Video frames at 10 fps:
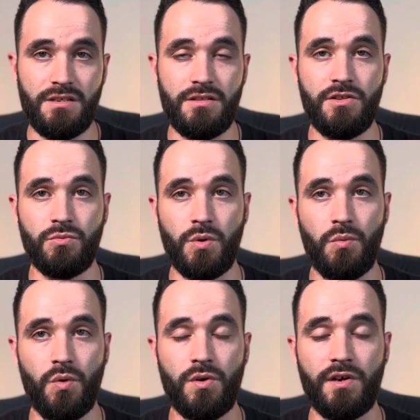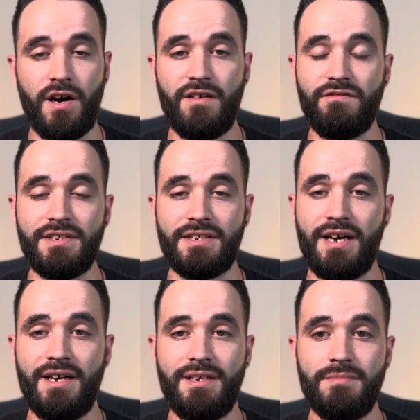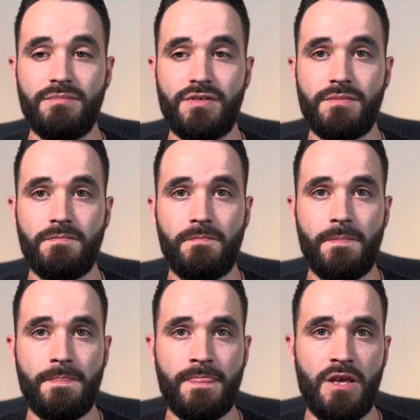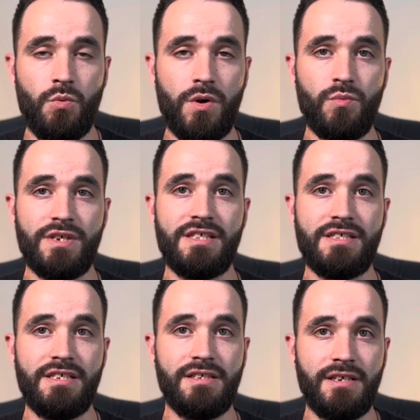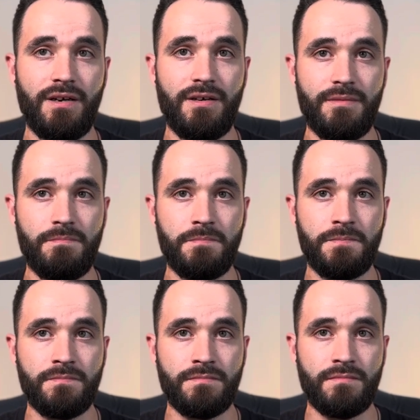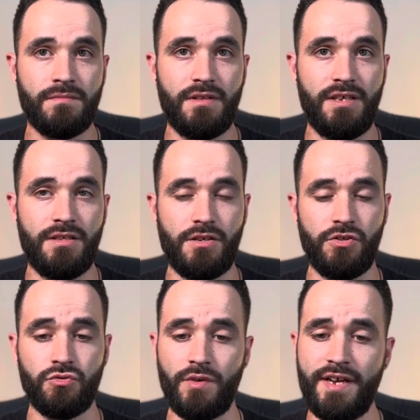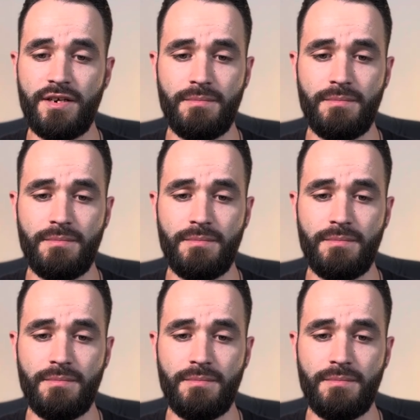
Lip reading: The reward oftentimes when we seek God is a greater